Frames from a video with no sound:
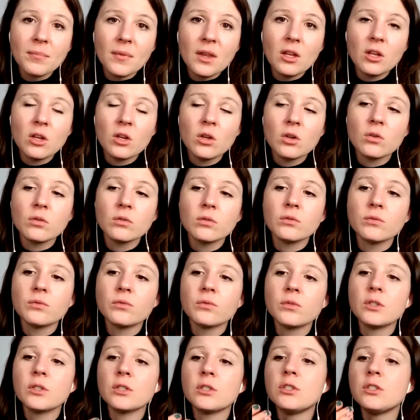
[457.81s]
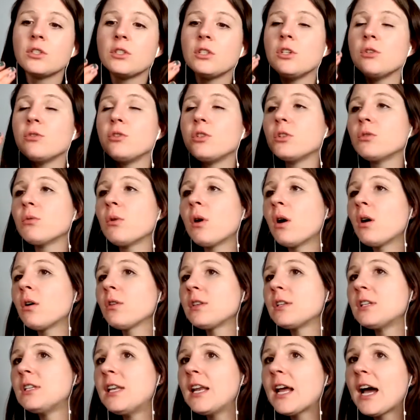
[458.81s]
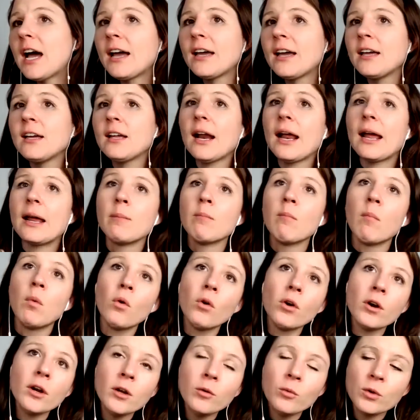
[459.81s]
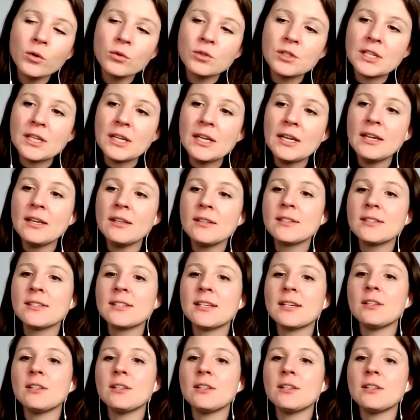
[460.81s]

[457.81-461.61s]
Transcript: You do all the night and morning routines,